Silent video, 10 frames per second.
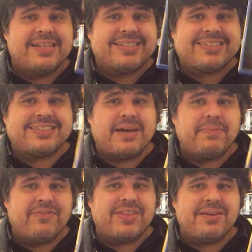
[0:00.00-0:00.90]

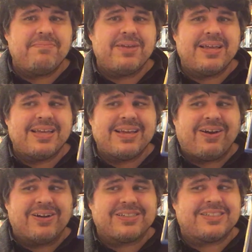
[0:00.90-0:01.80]
Some of them
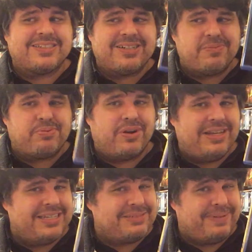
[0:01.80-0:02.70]
are still
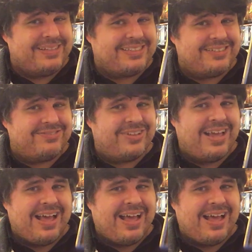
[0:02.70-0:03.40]
pretty expensive.